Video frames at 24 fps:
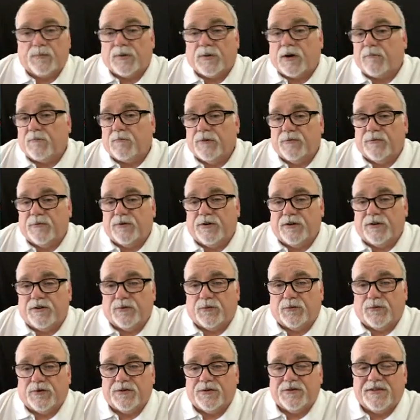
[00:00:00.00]
Probably one of
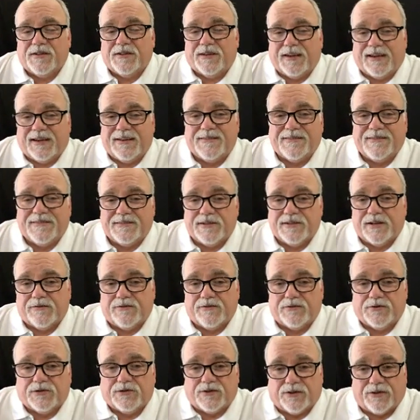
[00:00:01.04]
the worst cases I
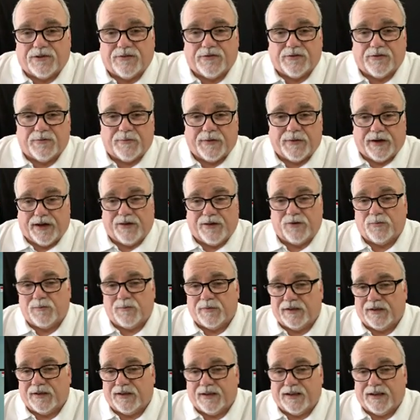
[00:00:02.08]
ever saw of a panel
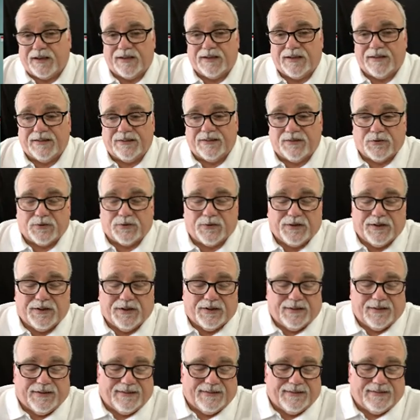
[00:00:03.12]
being hidden or
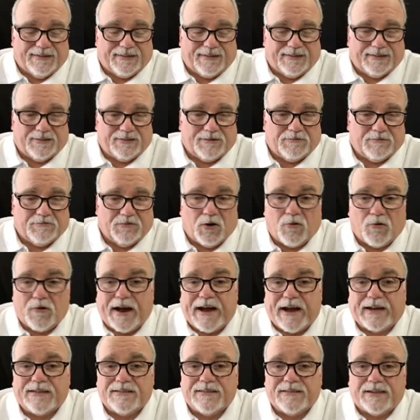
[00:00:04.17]
uh, no
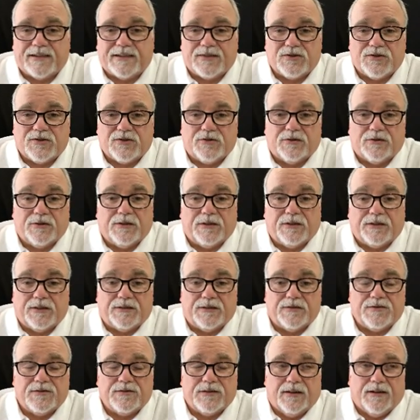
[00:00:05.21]
access to it
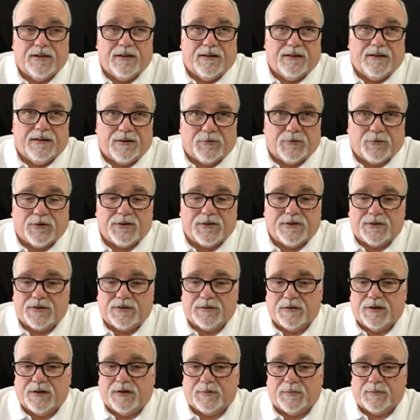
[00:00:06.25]
is I worked at
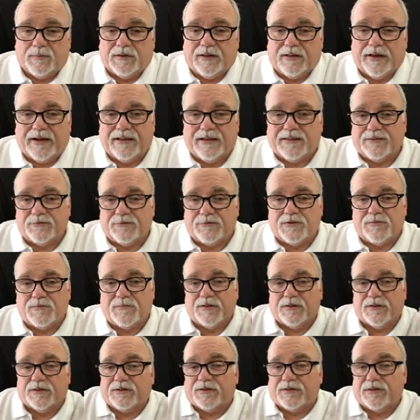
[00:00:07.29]
a, a plant that was
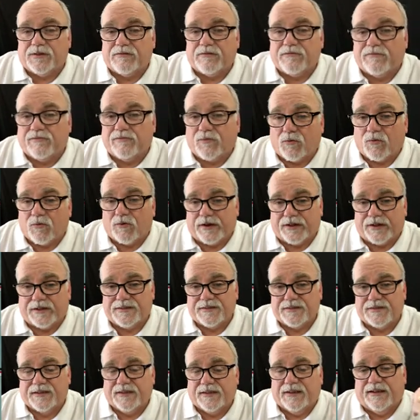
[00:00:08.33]
built in the
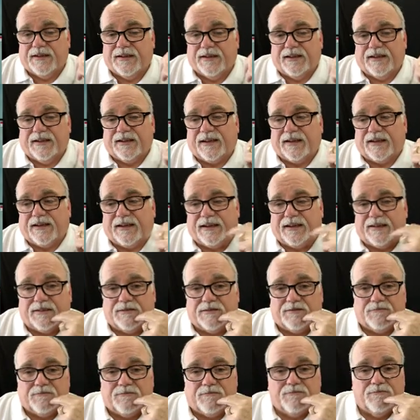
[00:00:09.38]
40s
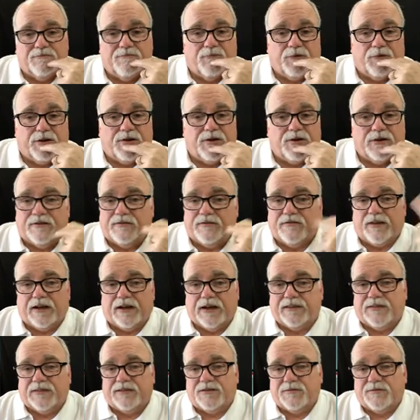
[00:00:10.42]
and we couldn't
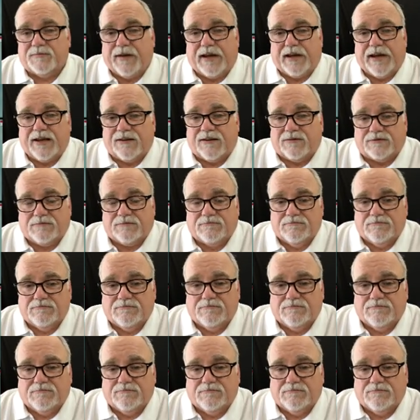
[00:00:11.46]
find this panel.